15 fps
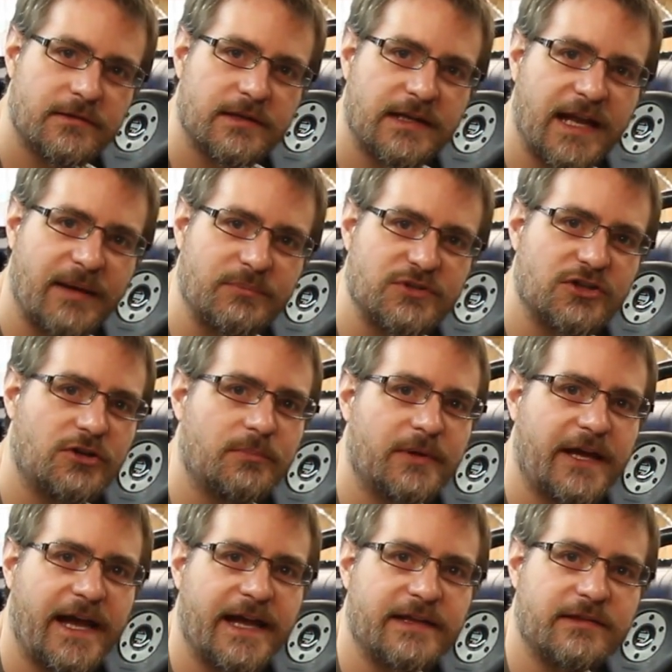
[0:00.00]
laptop
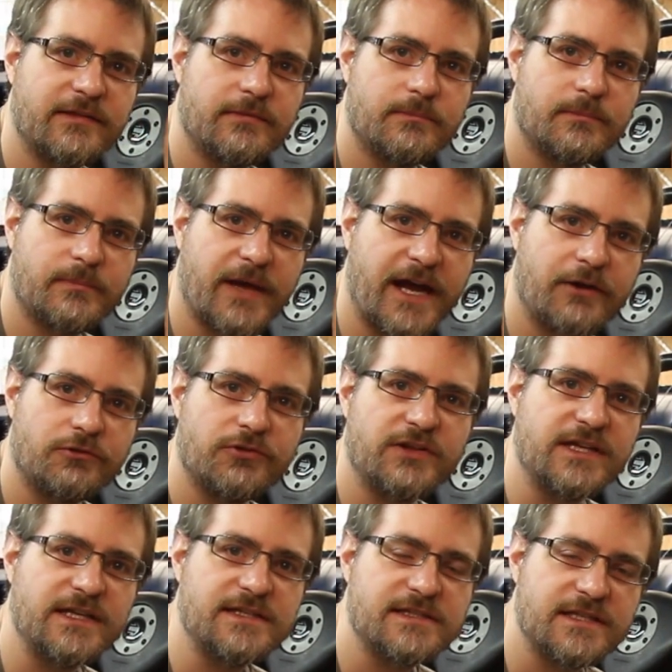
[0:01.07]
and power on
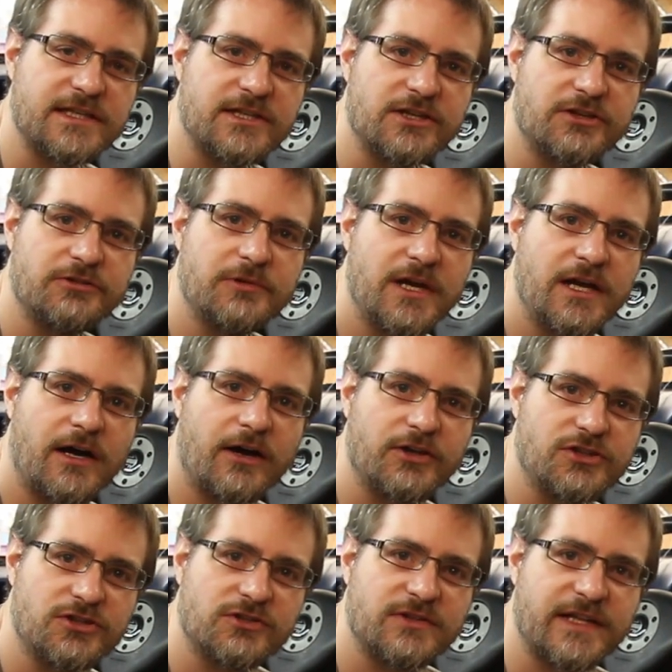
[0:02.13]
the ECU, I
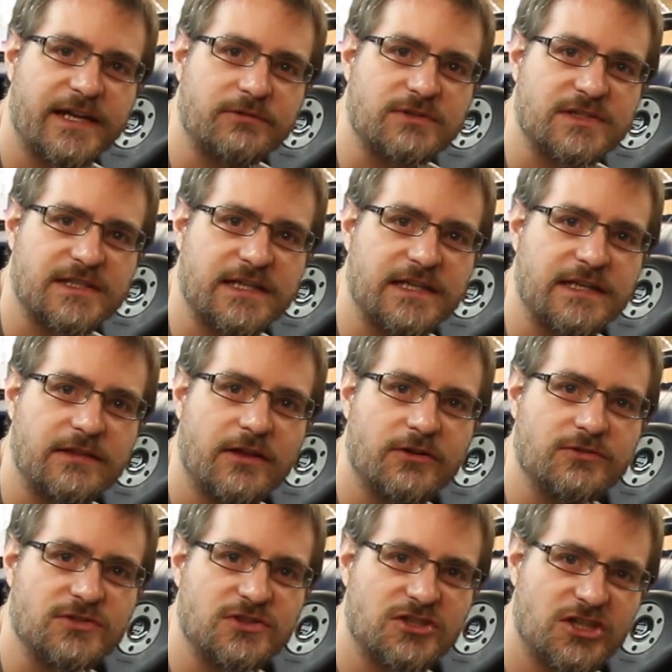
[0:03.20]
should now see
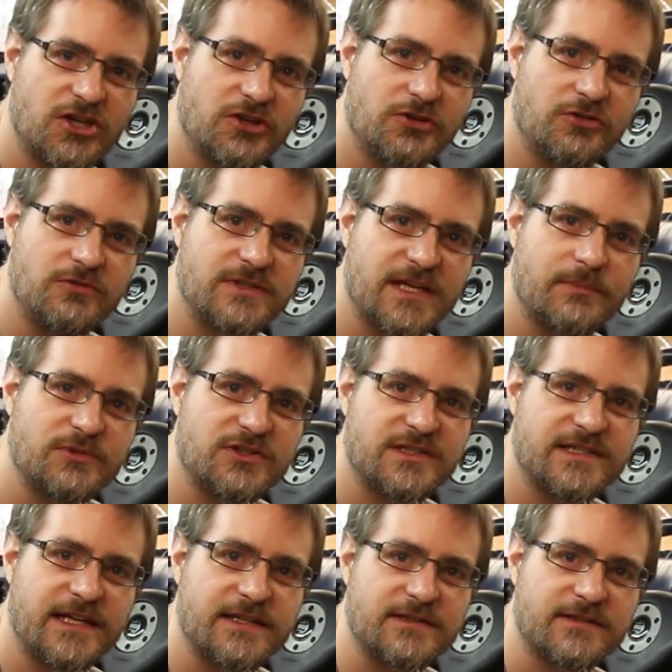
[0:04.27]
those 2 temperature
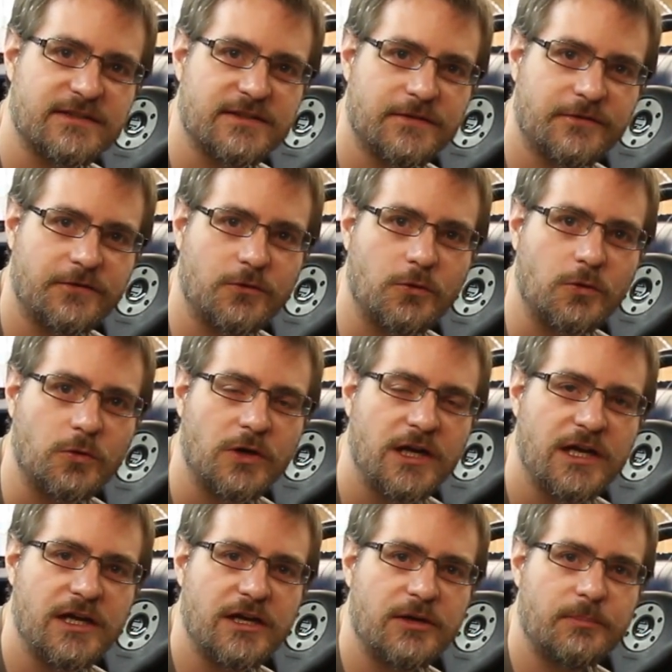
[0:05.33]
sensors for
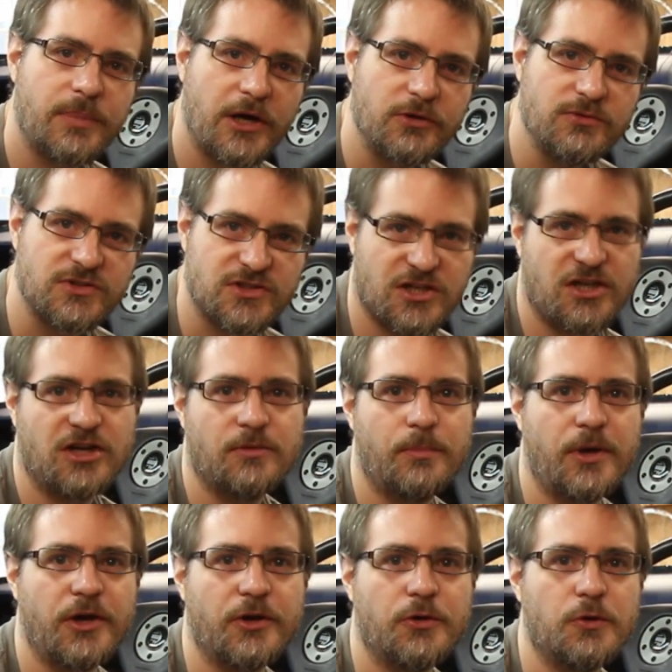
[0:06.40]

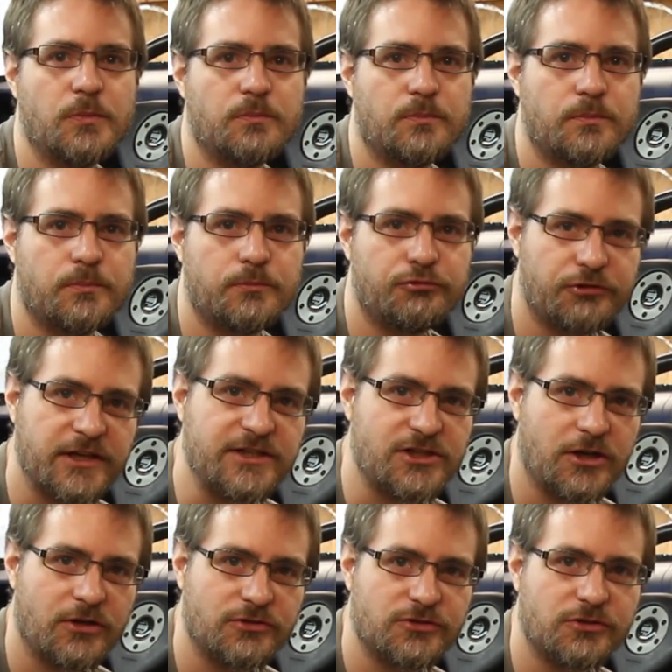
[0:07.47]
post-turbo
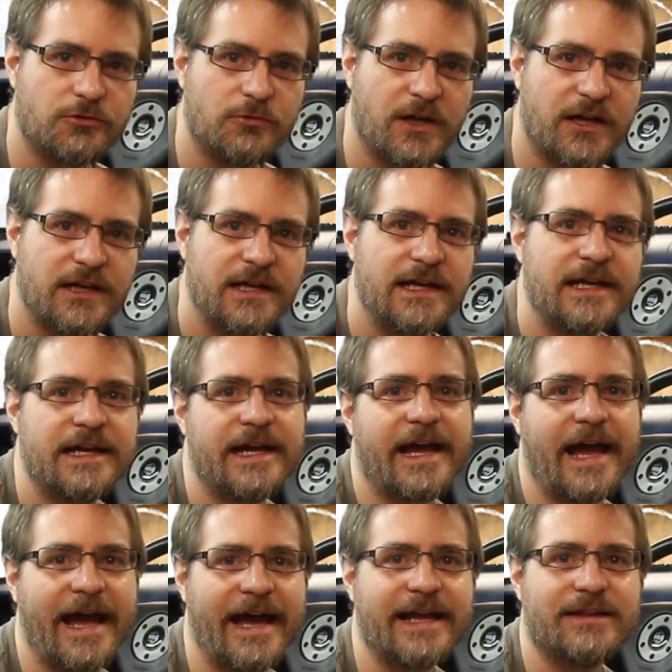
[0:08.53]
pre-charge cooler
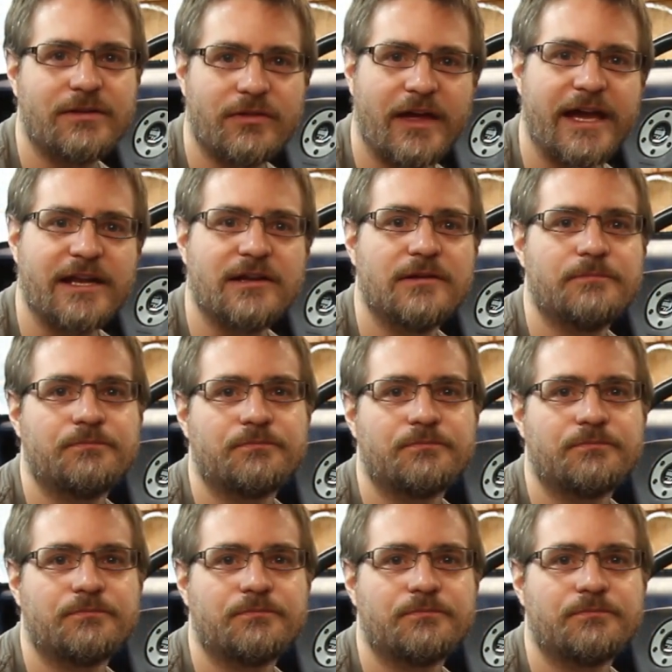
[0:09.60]
and then